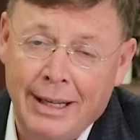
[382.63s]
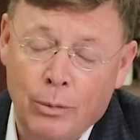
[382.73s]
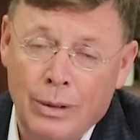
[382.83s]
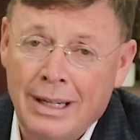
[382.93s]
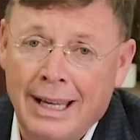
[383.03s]

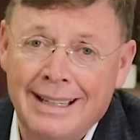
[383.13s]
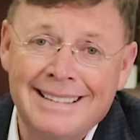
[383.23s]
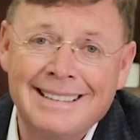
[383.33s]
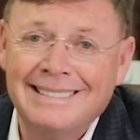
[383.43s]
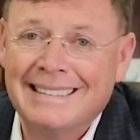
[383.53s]
and one night
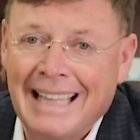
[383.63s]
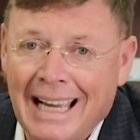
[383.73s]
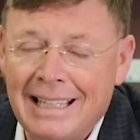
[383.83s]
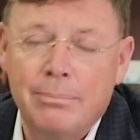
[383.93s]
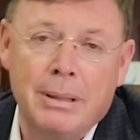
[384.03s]
until
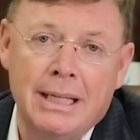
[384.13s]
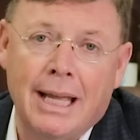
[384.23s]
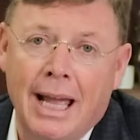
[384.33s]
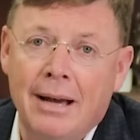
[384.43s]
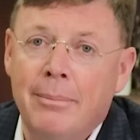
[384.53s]
9
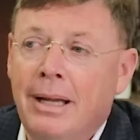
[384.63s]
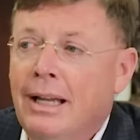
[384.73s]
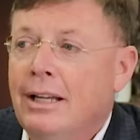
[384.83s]
p.m.